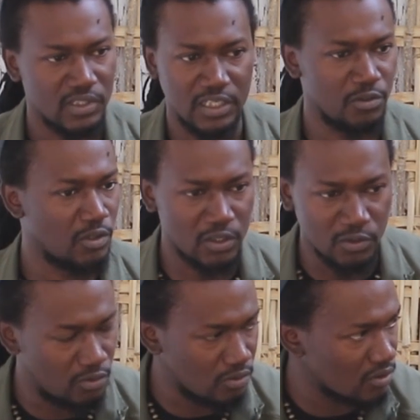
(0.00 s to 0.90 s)
And you
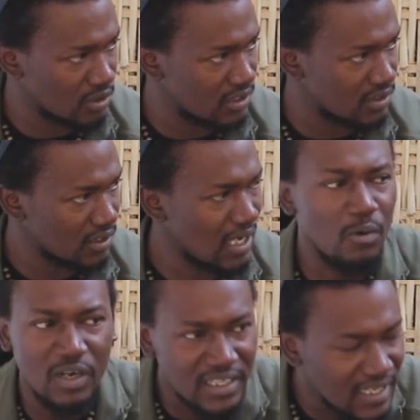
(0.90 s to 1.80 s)
cannot do nothing.
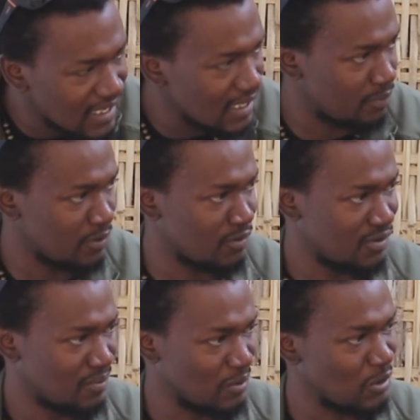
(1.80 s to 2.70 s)
How can they help you,
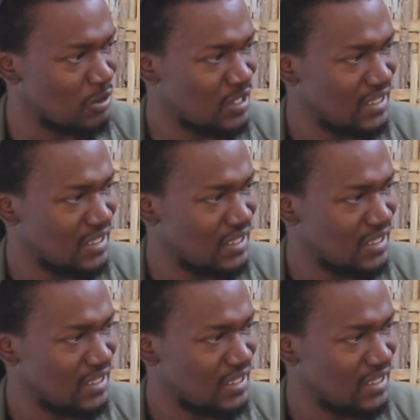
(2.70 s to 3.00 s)
bro?